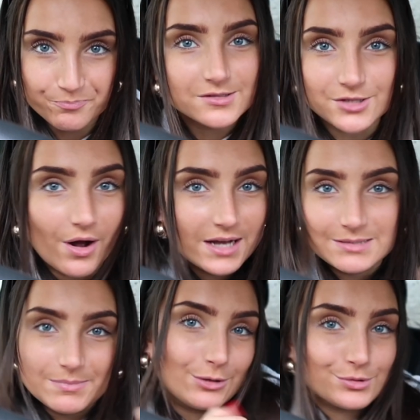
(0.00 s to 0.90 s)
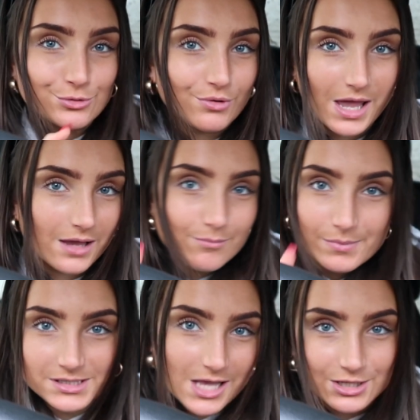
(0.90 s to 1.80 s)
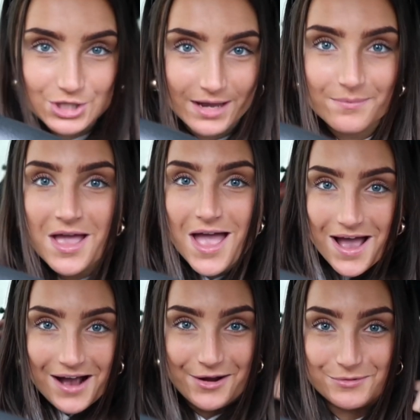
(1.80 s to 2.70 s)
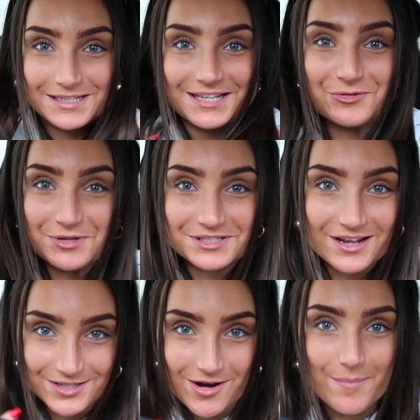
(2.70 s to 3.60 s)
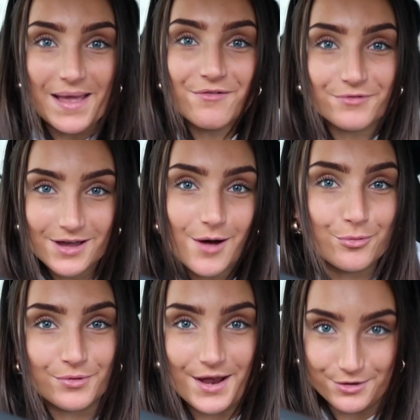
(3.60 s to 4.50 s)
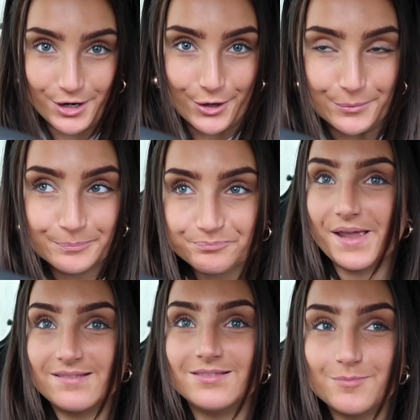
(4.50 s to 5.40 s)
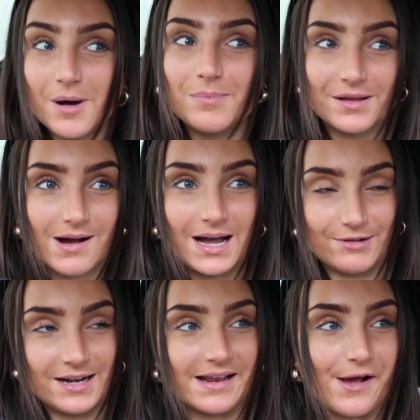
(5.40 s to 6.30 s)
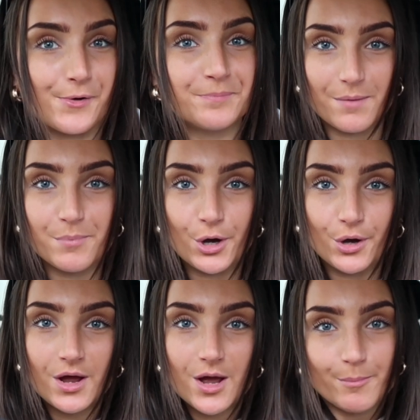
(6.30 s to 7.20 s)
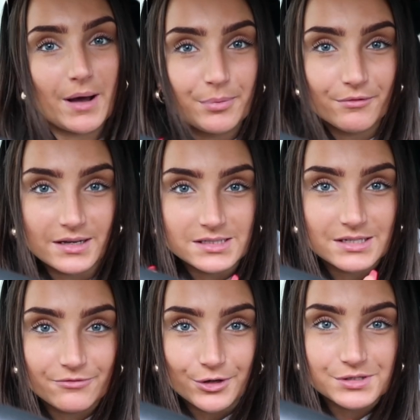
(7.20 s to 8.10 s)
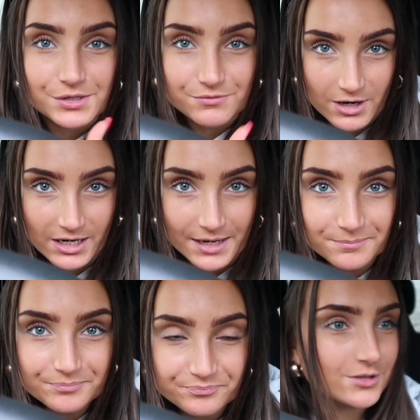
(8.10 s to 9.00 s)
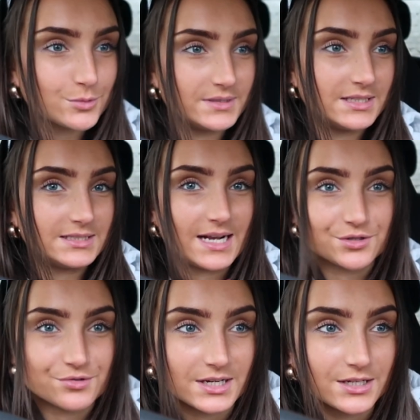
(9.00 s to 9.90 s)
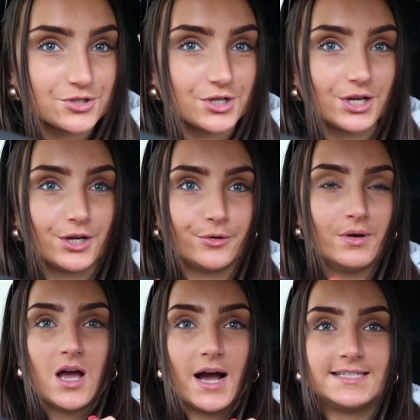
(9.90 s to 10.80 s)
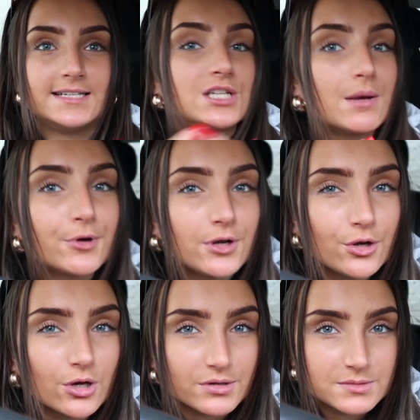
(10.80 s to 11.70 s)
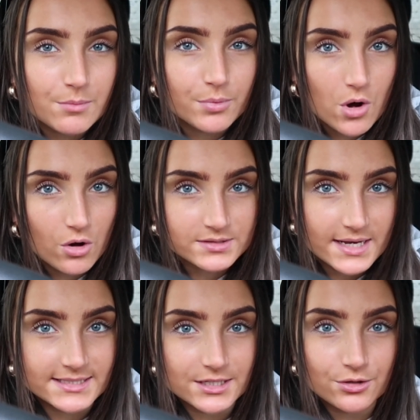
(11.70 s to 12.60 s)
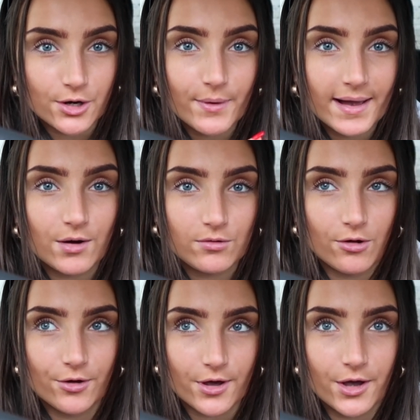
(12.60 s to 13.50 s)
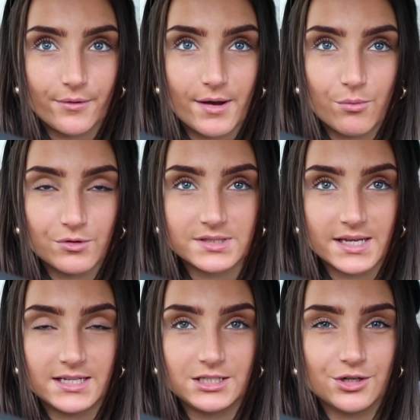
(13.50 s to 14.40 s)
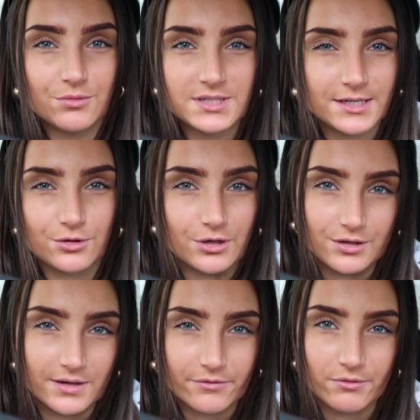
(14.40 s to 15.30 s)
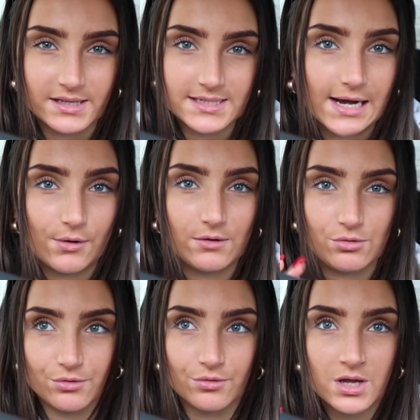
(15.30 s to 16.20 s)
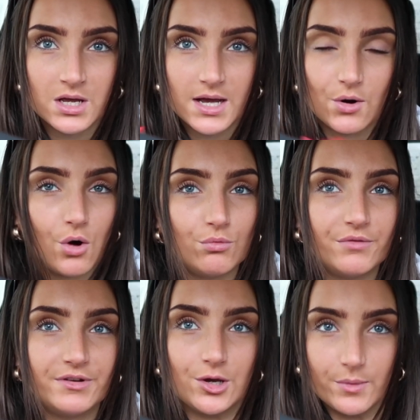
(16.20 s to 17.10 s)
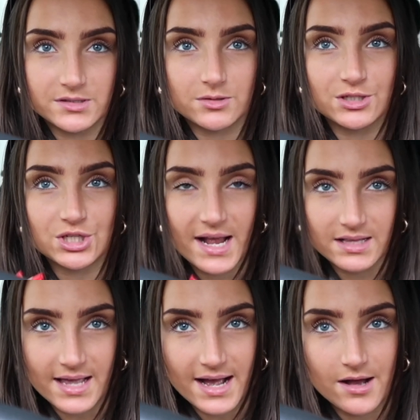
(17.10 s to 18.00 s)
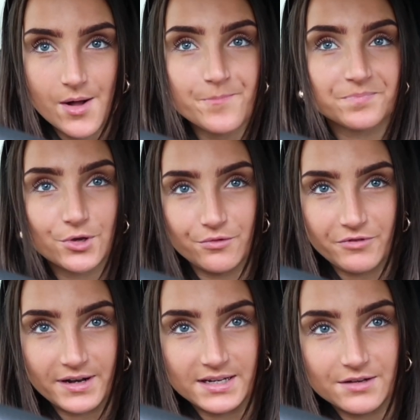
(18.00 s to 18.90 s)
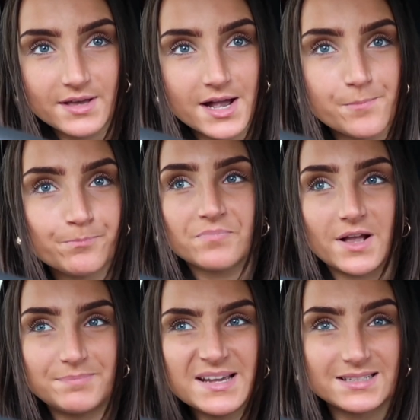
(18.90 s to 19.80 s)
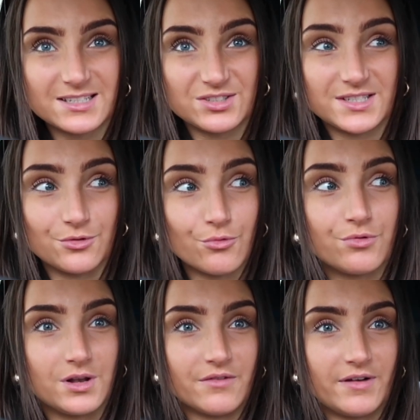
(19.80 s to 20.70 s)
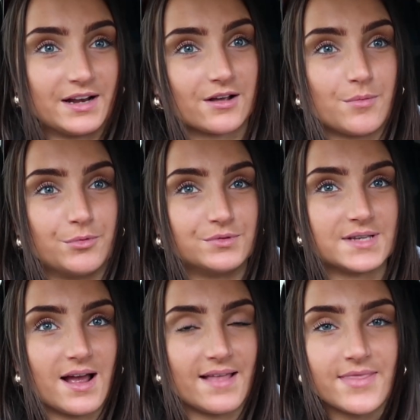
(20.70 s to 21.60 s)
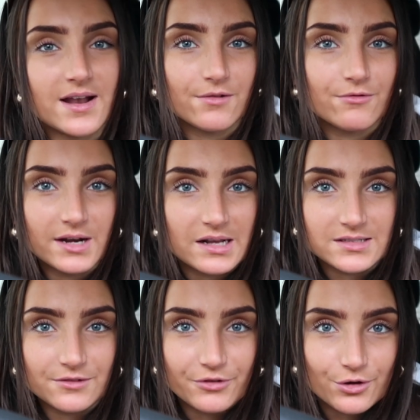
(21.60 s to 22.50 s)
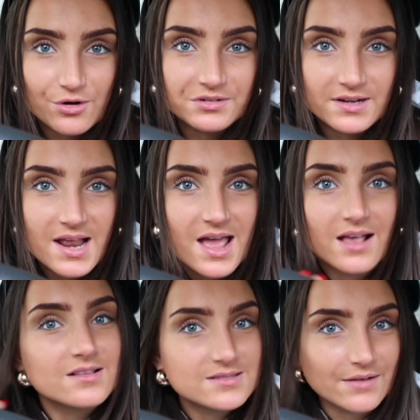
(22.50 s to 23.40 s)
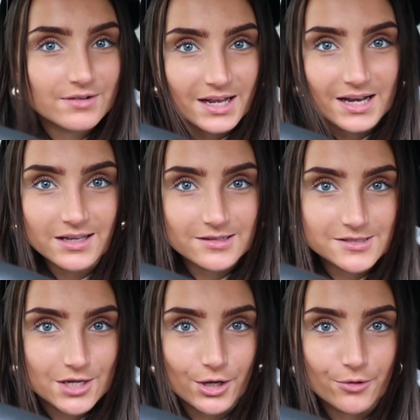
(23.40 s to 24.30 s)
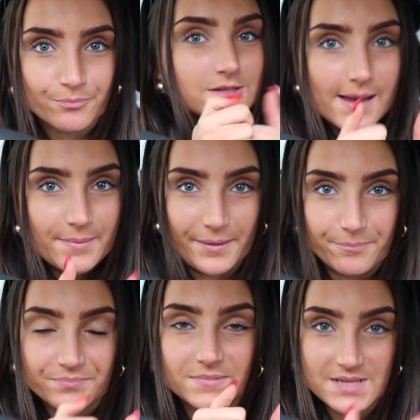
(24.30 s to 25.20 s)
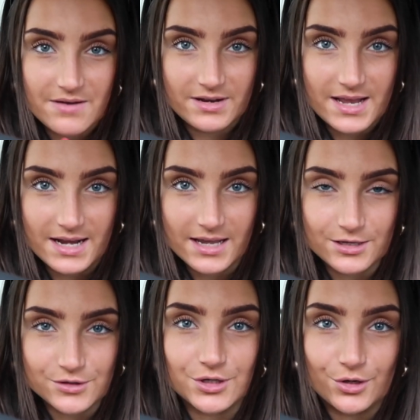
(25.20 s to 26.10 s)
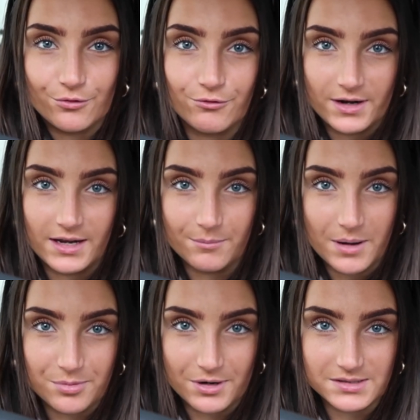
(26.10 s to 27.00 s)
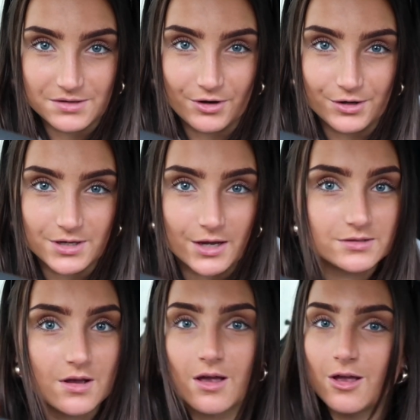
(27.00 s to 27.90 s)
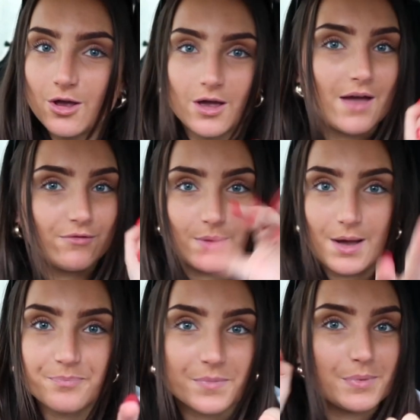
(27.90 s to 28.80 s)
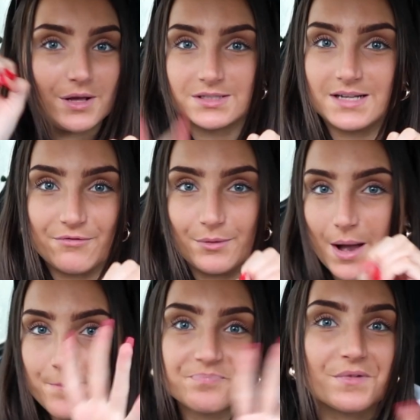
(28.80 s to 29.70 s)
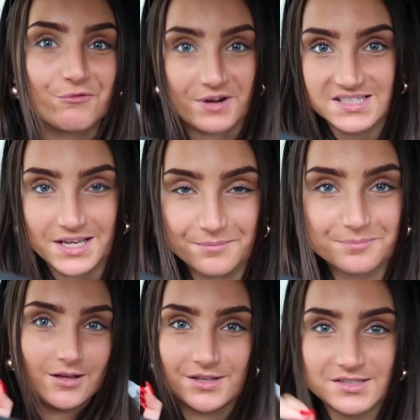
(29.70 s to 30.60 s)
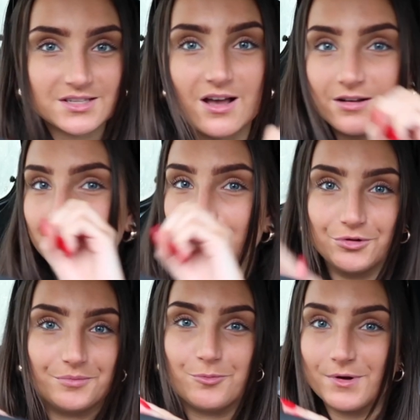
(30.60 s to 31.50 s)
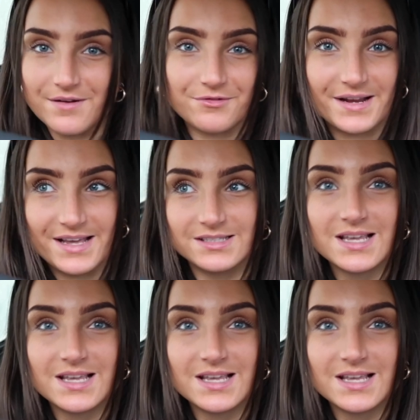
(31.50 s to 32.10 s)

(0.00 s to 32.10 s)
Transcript: So I did my little stalking with searching, and I was literally searching up every couple that I knew in the public eye right now and put paparazzi photos running. So I did Tasha and Andrew, I did Gemma and Luca as well, because I didn't know how long ago it was that he'd, you know on TikTok you never really tell how old the video is, so I checked that, couldn't find any of them. I basically just did all the Love Island couples, and realized I'd forgotten Davide and Ekin Su. Type in Davide and Ekin Su running paparazzi photos everywhere, plastered everywhere, recent, The Sun or whatever it is.